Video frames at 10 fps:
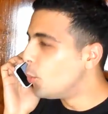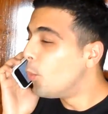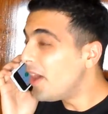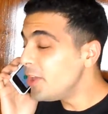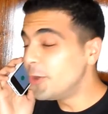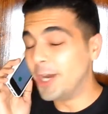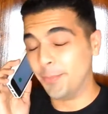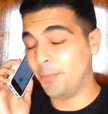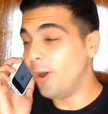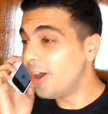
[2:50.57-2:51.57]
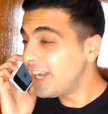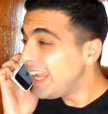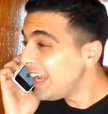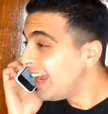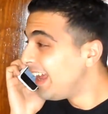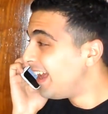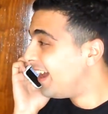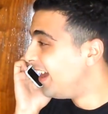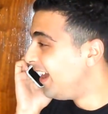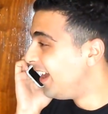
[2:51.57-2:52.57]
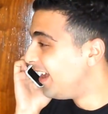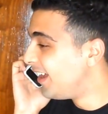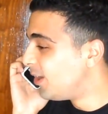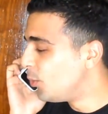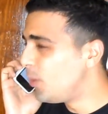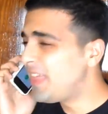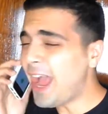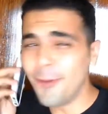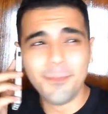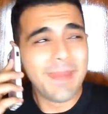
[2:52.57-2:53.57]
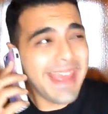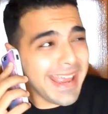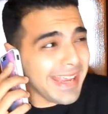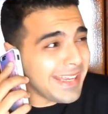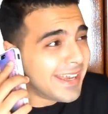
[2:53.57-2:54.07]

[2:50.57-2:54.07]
What, you're a party? Without me?